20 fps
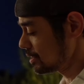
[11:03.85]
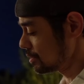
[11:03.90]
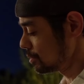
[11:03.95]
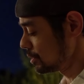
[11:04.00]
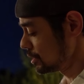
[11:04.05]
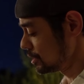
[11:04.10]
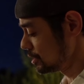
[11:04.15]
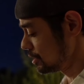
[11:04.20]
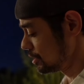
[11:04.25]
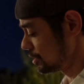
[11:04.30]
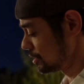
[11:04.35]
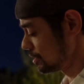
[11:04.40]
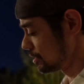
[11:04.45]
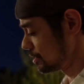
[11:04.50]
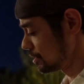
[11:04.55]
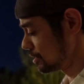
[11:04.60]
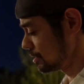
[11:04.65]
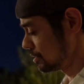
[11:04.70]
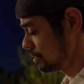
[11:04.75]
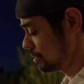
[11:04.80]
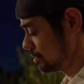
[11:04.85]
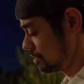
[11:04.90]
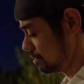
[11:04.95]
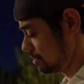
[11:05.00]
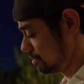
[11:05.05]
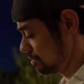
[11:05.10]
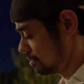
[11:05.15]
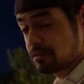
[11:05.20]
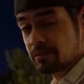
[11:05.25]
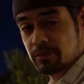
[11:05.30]
which is
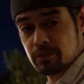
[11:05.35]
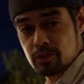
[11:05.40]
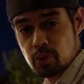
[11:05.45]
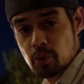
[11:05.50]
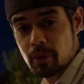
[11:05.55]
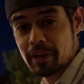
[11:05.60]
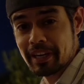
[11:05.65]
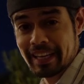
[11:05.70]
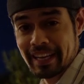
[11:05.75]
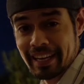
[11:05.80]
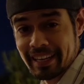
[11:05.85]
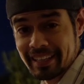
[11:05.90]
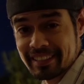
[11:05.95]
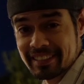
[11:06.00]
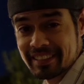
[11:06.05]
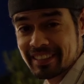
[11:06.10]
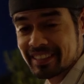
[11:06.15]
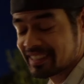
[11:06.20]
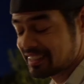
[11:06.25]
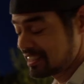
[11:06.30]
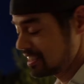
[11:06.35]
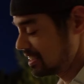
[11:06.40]
20x,